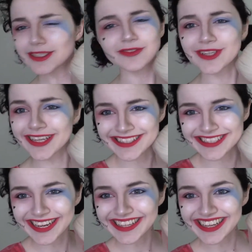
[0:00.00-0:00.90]
if you can
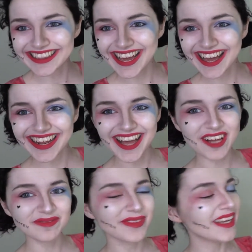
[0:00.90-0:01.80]
say it like that.
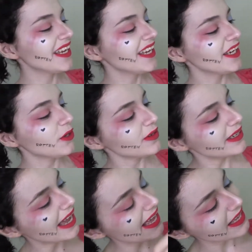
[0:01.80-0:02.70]
It
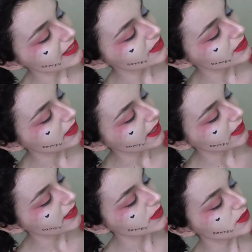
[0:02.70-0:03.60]
already has
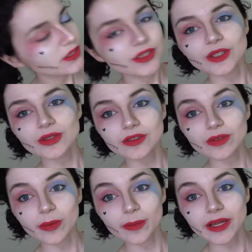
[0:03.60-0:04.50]
like these cute little
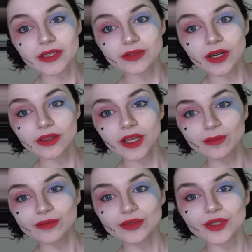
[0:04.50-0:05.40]
rubber bands around
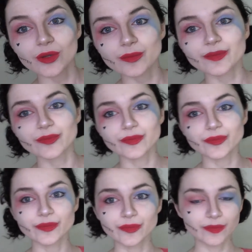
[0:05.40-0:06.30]
them, so
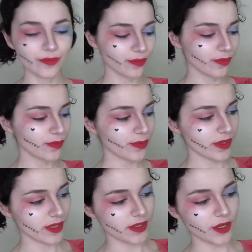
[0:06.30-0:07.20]

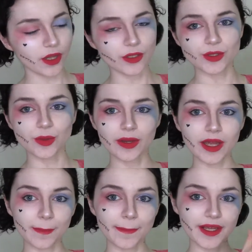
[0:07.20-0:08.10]
the colors don't
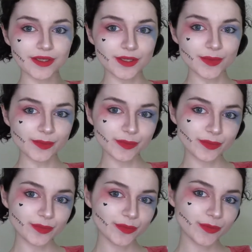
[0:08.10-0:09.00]
get mixed,
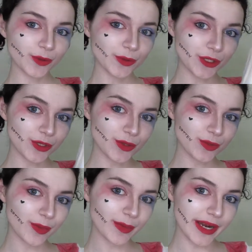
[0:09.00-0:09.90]
which is
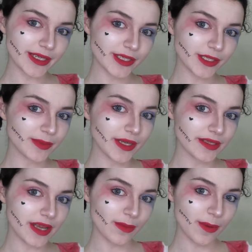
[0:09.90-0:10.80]
super practical
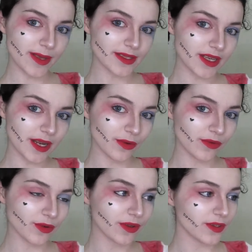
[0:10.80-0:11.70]
because I'm a mess and I would
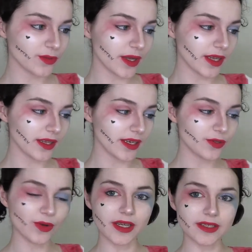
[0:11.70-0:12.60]
ruin this wig in like
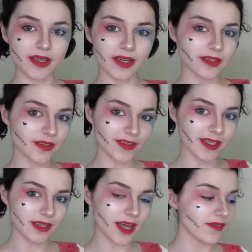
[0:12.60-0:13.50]
20 seconds if it
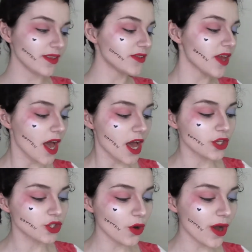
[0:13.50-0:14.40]
didn't have these.
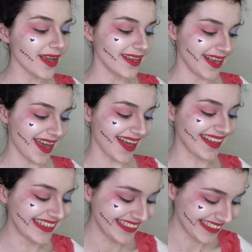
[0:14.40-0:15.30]
So yeah.